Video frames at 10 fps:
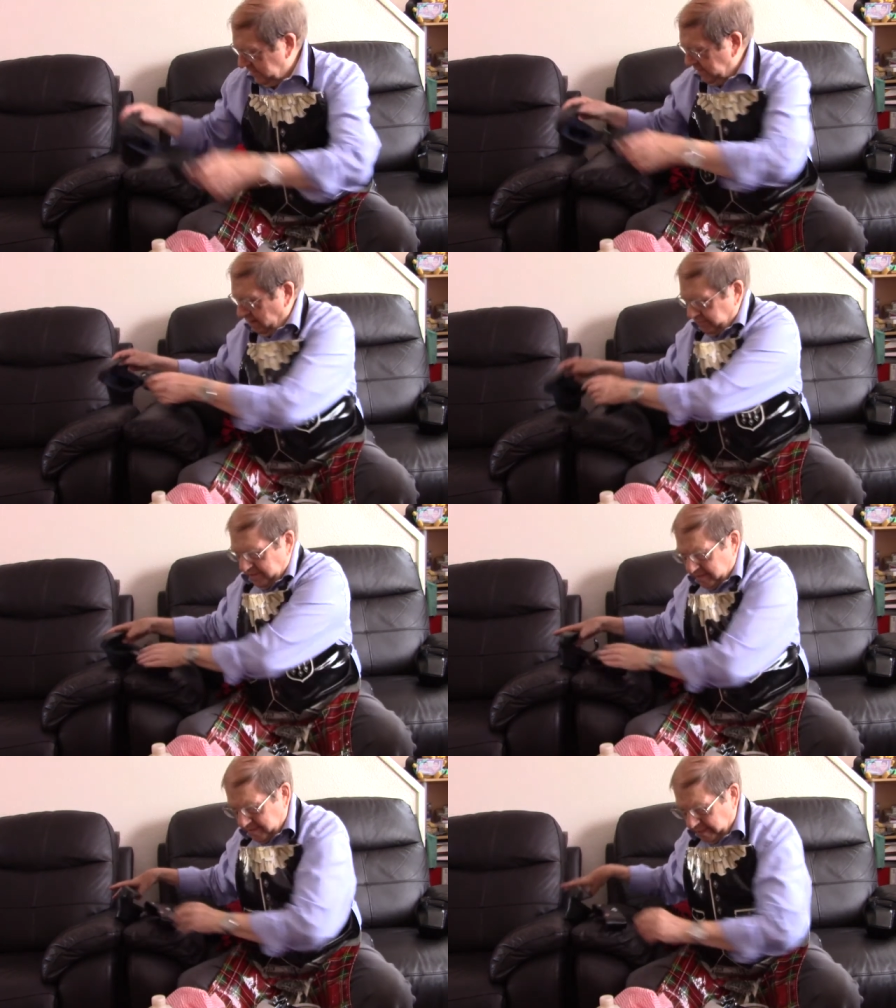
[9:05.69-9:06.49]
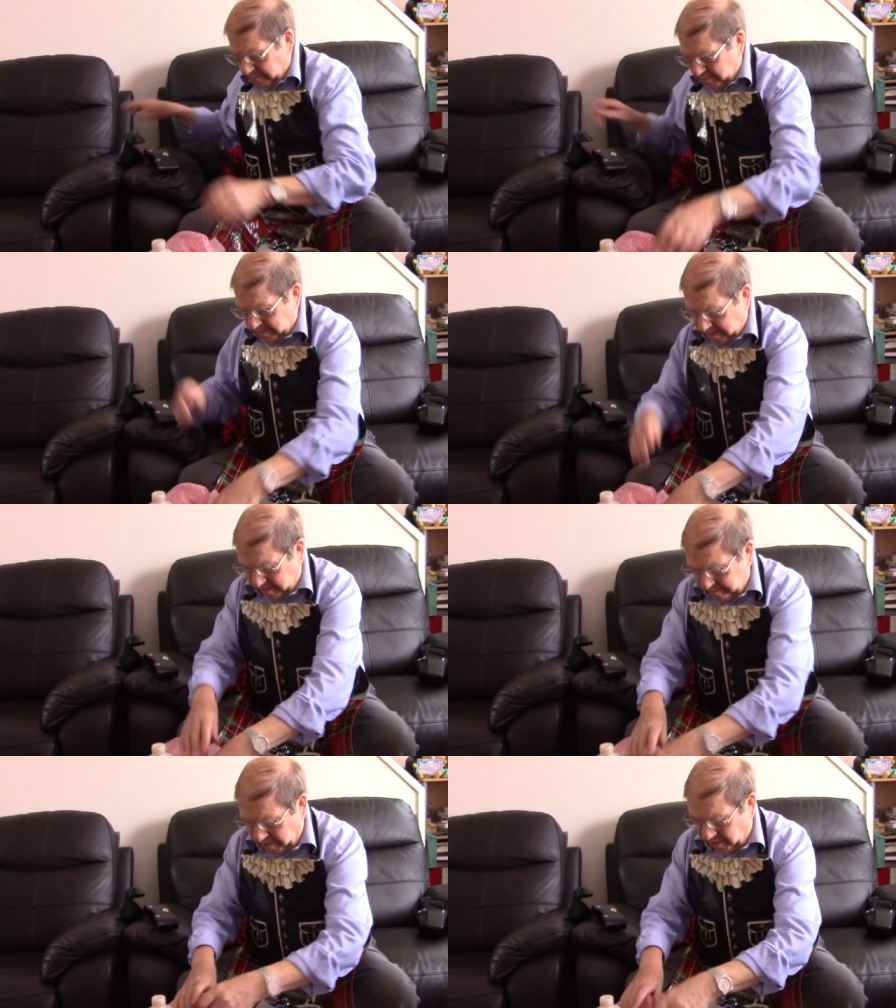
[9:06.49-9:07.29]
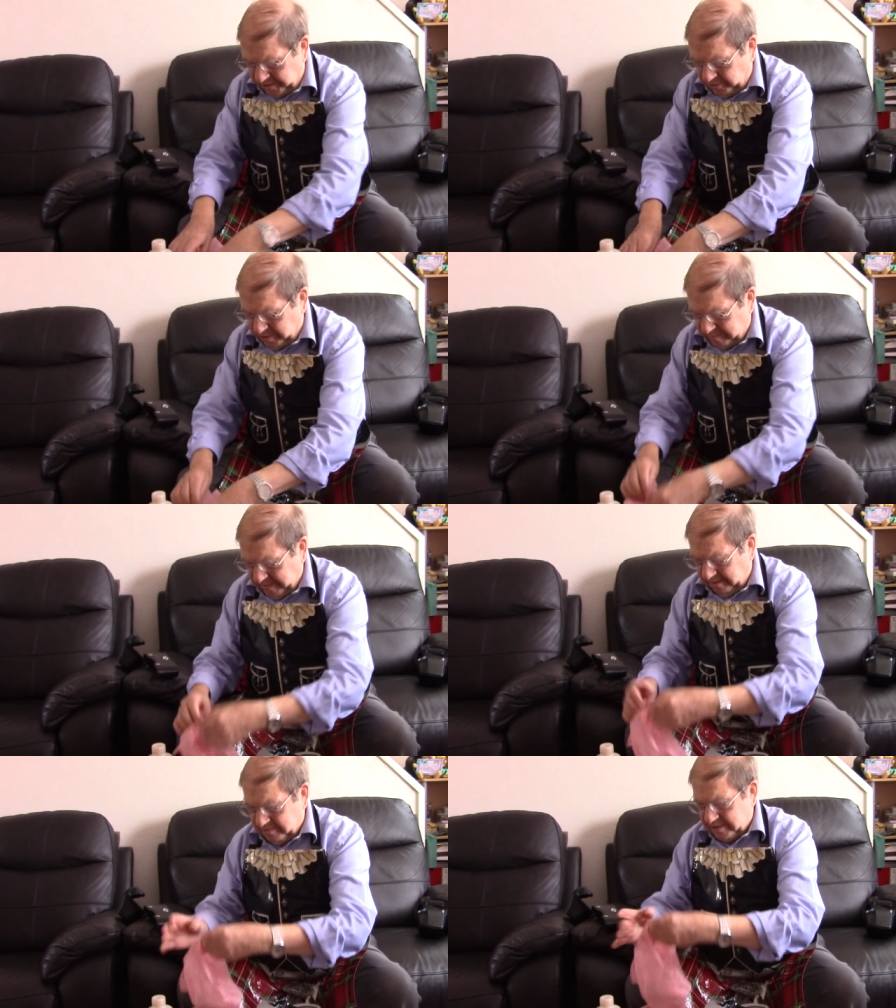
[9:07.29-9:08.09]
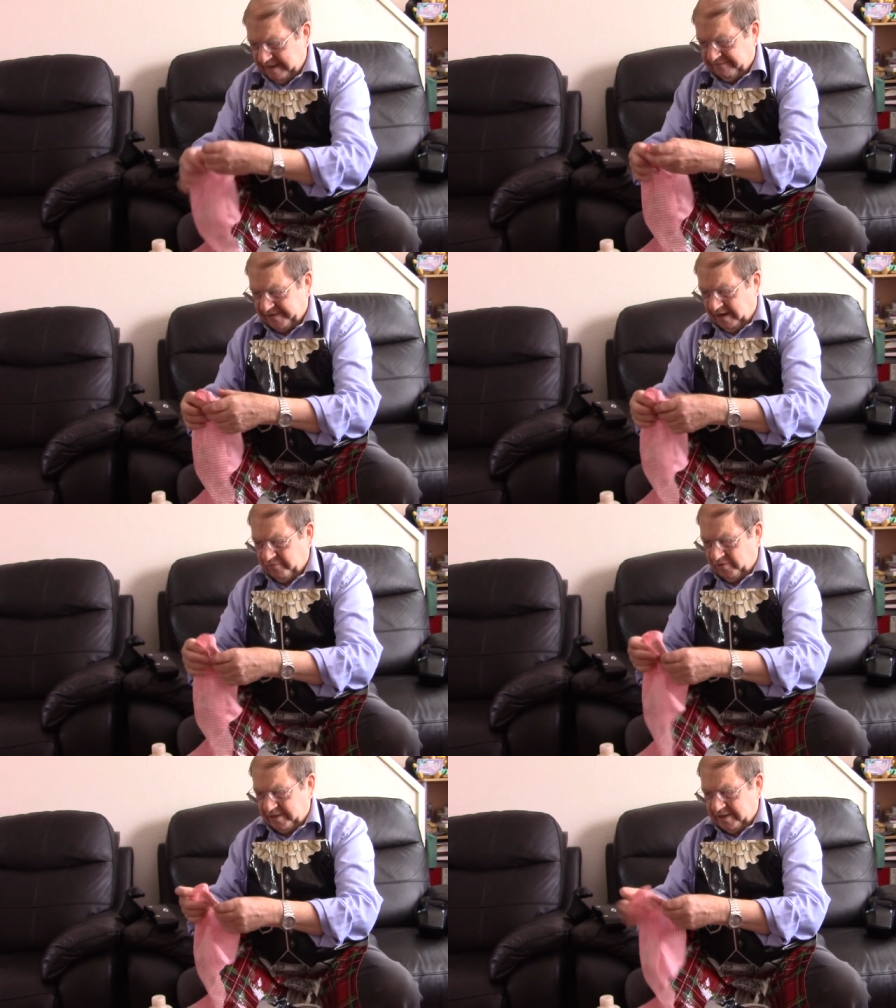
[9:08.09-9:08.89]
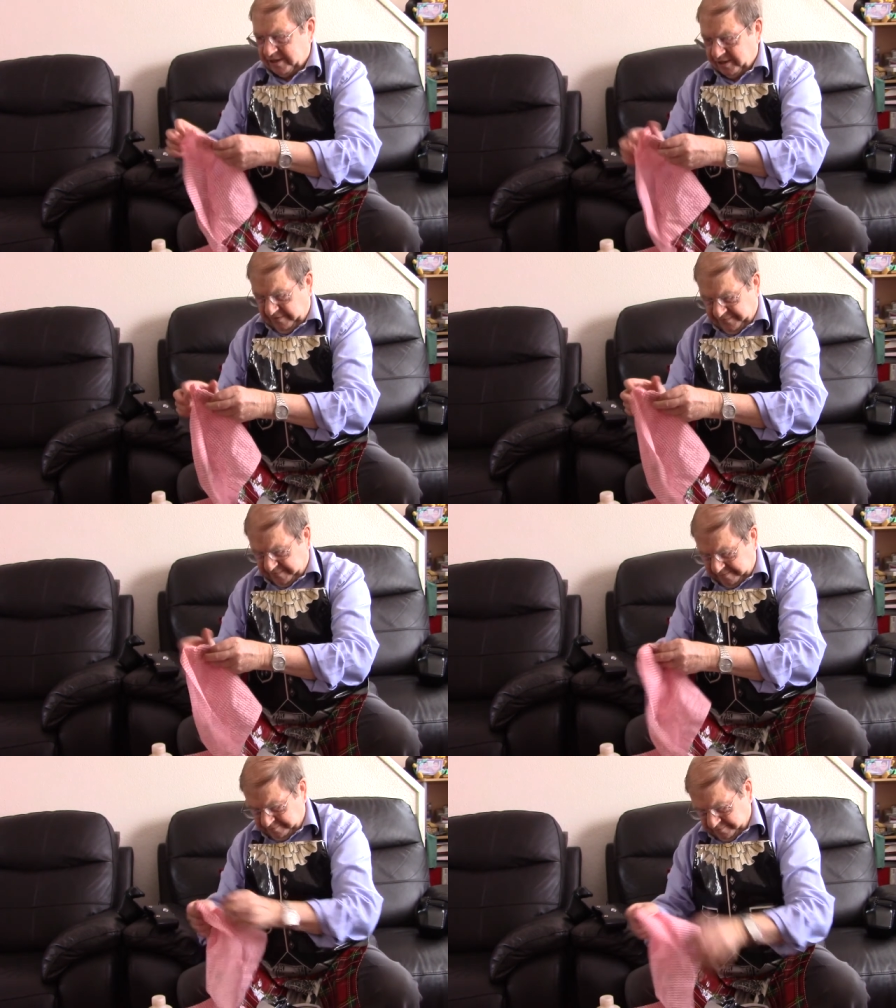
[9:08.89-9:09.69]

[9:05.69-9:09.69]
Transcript: Now, a minute amount left over on the cloth.